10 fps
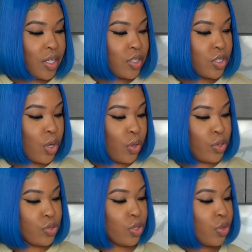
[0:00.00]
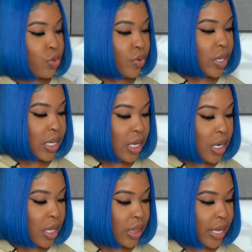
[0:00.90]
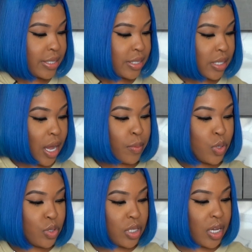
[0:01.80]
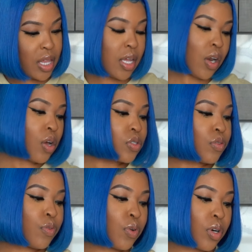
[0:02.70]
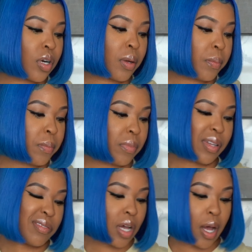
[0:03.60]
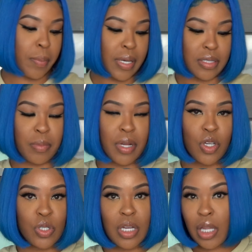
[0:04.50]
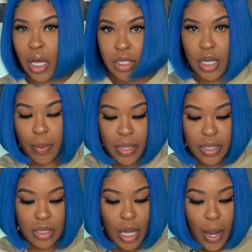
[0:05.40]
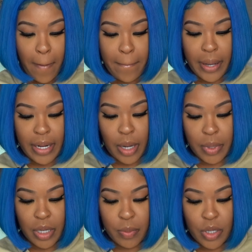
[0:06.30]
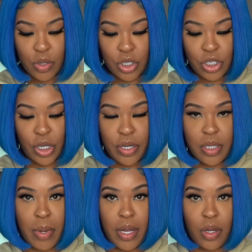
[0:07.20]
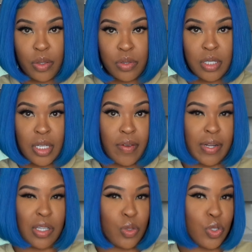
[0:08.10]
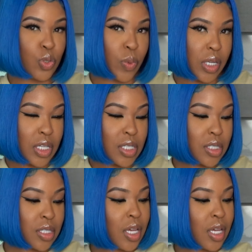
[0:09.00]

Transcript: So those are the three lettuces I'm using. And then also for toppings, I'm not using a lot of toppings, but I'm gonna be using cherry tomatoes to give it a little sweetness.